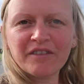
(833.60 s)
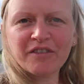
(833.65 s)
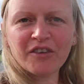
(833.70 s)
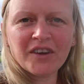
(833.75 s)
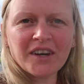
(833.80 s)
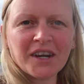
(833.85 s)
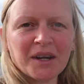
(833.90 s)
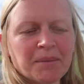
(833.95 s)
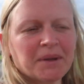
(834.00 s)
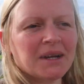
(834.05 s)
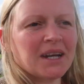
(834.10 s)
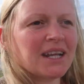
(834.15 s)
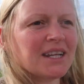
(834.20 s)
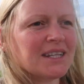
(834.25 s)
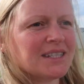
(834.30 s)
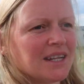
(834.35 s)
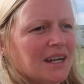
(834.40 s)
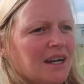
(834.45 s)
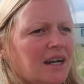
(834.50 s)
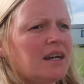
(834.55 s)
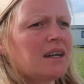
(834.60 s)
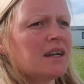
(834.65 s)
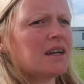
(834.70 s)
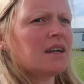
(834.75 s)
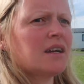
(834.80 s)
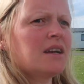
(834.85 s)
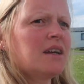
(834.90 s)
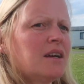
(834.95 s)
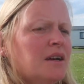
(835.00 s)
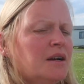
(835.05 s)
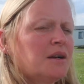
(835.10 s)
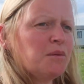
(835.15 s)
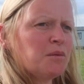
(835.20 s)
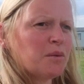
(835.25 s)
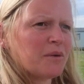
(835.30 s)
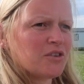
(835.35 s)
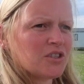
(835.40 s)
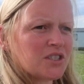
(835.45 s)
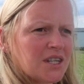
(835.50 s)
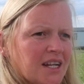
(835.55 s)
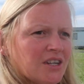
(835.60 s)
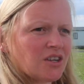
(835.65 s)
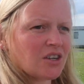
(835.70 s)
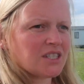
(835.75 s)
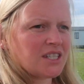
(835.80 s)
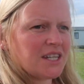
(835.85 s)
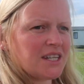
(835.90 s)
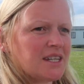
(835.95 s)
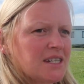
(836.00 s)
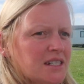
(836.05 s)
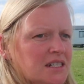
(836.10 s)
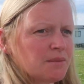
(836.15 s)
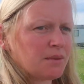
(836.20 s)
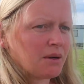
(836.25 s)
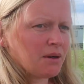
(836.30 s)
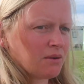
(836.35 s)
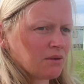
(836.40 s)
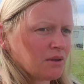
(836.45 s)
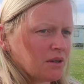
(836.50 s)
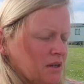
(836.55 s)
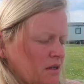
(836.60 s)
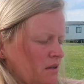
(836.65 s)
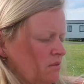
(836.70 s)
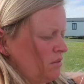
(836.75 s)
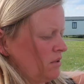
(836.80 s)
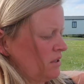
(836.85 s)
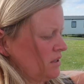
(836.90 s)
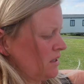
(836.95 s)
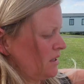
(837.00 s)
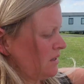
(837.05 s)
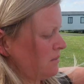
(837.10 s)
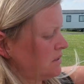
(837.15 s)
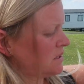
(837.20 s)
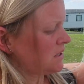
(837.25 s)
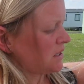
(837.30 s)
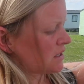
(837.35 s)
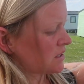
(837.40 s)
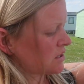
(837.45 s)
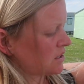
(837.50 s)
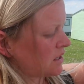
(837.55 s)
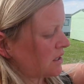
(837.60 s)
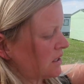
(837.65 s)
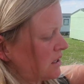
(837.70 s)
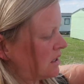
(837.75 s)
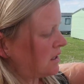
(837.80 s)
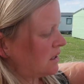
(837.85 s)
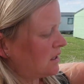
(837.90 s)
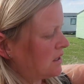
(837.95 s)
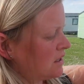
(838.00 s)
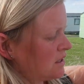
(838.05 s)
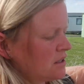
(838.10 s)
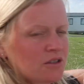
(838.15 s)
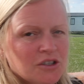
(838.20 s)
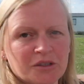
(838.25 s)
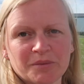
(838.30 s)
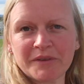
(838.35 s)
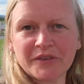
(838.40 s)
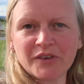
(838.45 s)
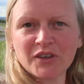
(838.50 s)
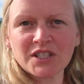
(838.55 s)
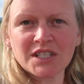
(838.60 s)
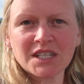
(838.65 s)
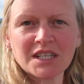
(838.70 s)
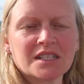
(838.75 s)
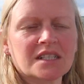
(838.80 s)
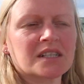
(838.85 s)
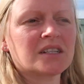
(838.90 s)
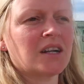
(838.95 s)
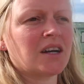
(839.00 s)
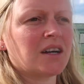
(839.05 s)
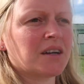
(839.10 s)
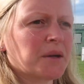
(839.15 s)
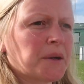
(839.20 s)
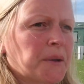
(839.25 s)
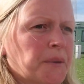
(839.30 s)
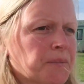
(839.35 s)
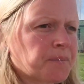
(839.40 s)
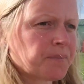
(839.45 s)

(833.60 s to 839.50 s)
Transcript: Go a little bit later. We've just had our tea, it's about, what time is it actually? Just before 6 o'clock.